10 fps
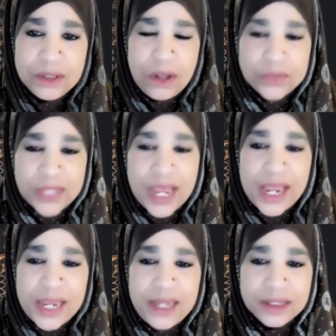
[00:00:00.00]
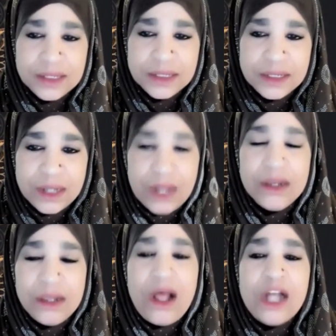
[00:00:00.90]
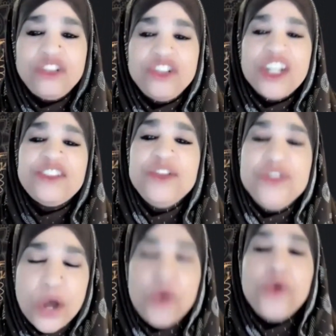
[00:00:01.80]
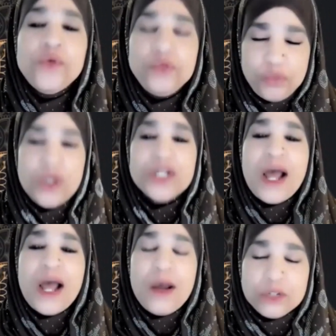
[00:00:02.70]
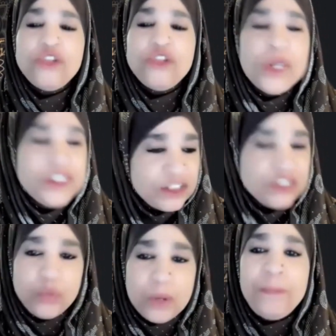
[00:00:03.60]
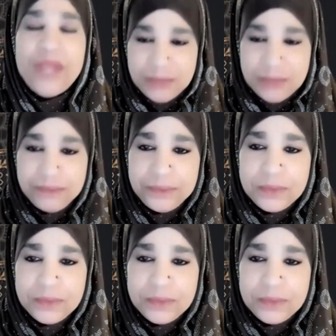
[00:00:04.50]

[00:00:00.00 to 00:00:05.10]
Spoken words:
Okay? Allah just knows what our choices will be.